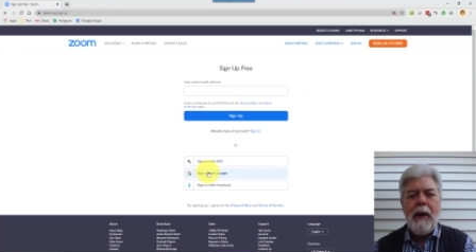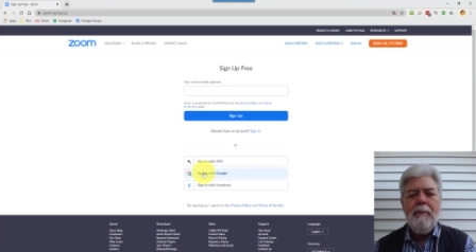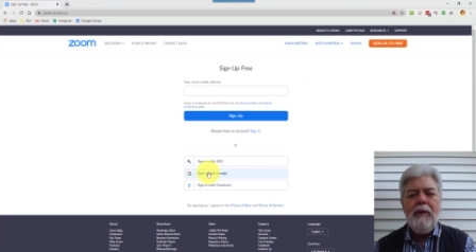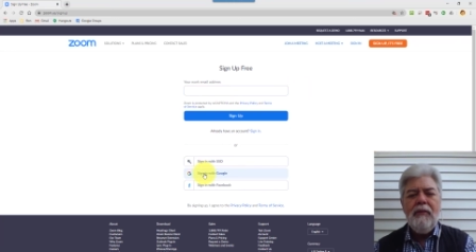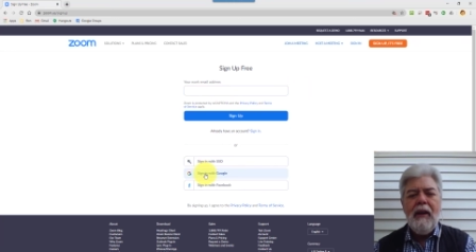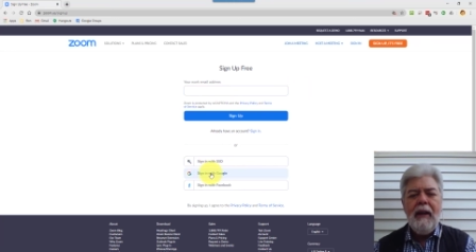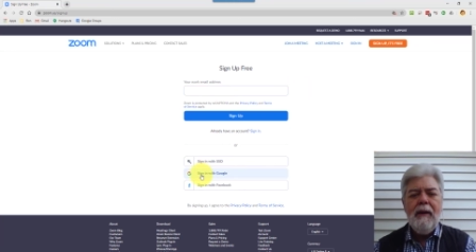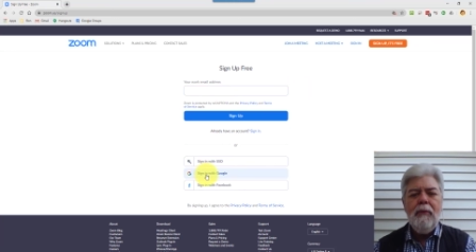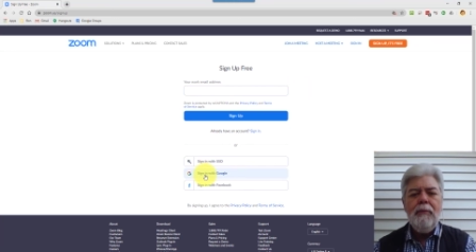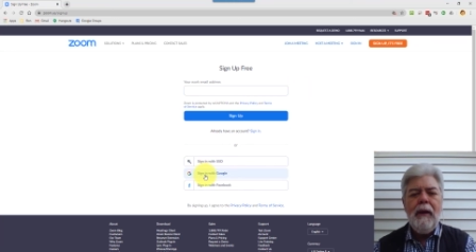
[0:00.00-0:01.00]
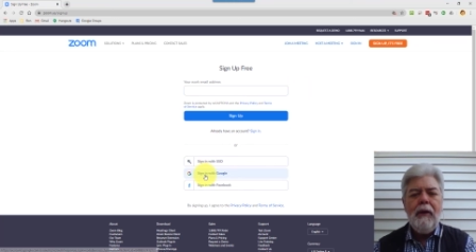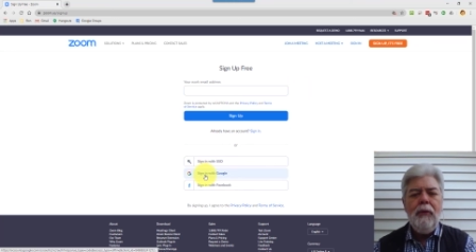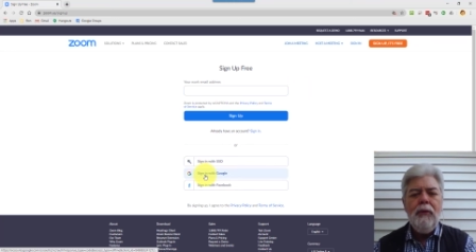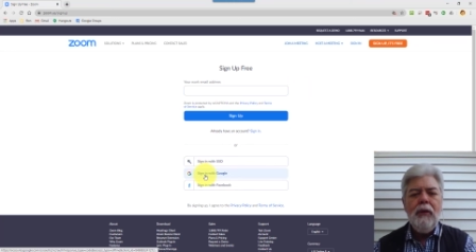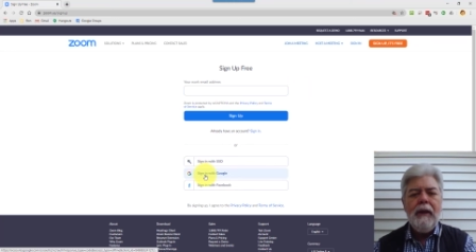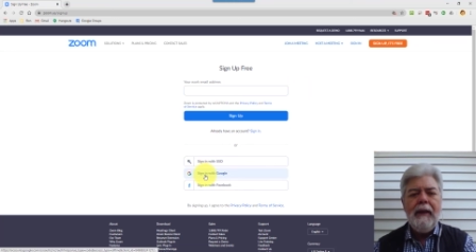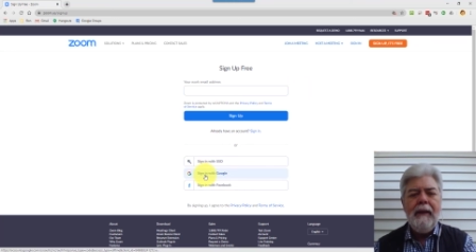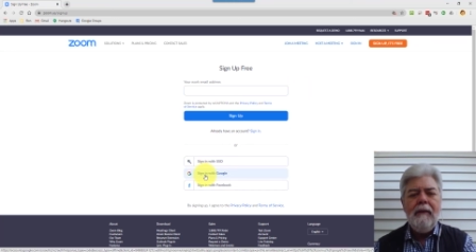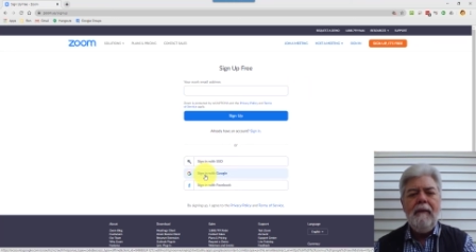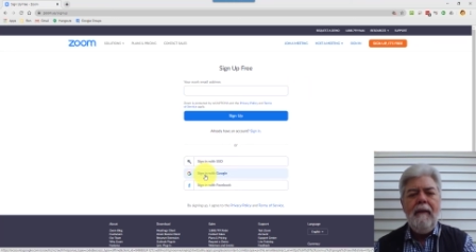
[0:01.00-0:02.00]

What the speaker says: I'm going to sign up with my Google account.